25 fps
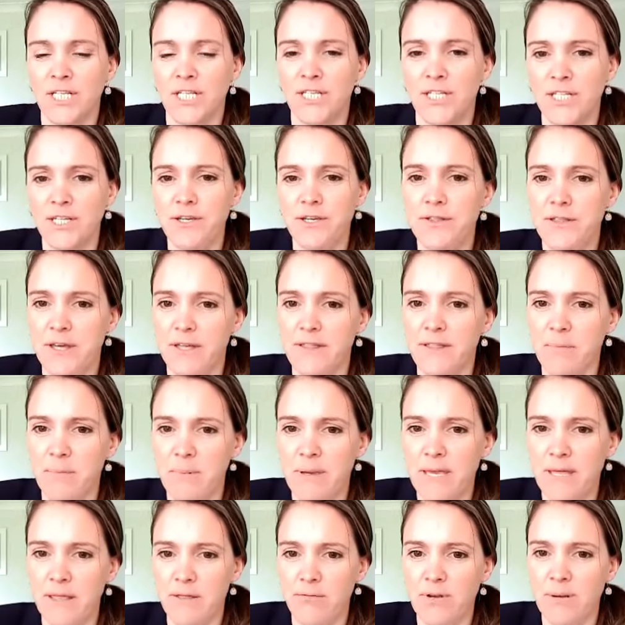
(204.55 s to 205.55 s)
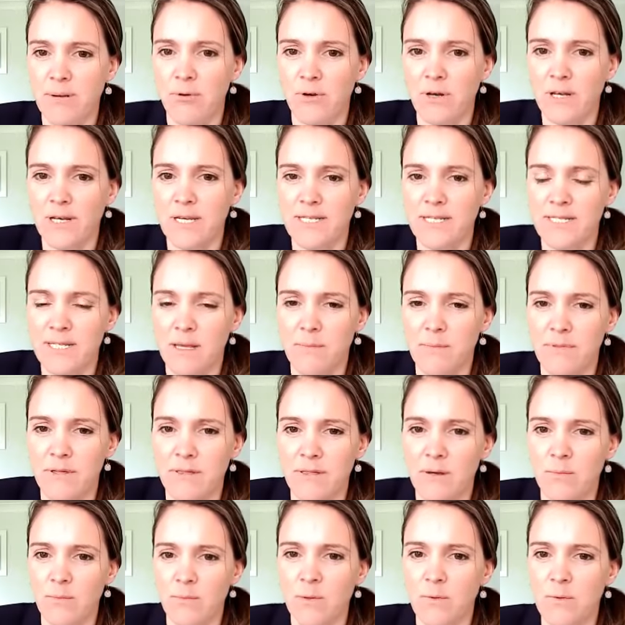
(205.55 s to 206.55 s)
Do you think the P3 model is something
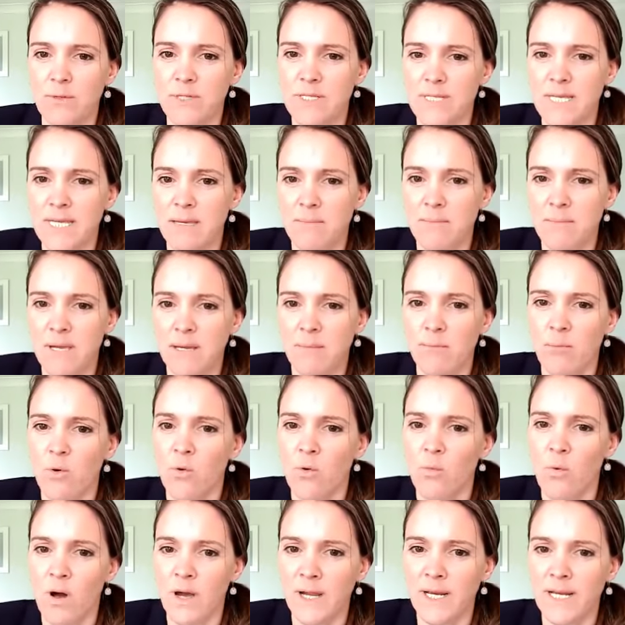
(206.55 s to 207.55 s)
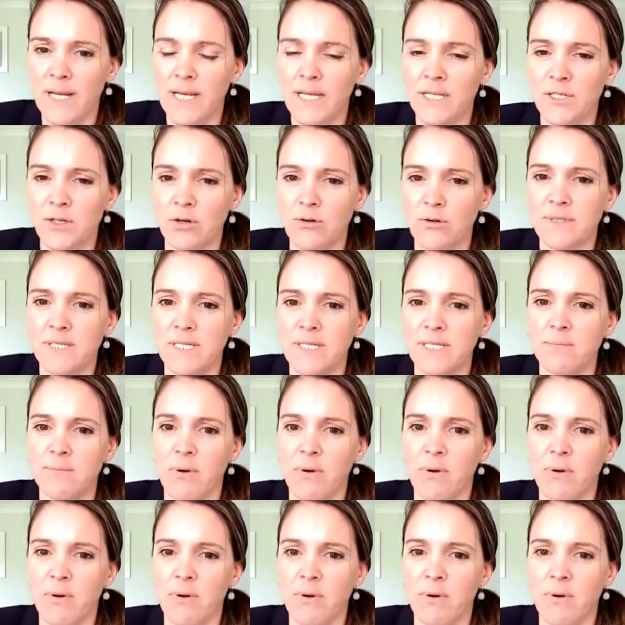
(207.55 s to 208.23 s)
that we will see being more widely adopted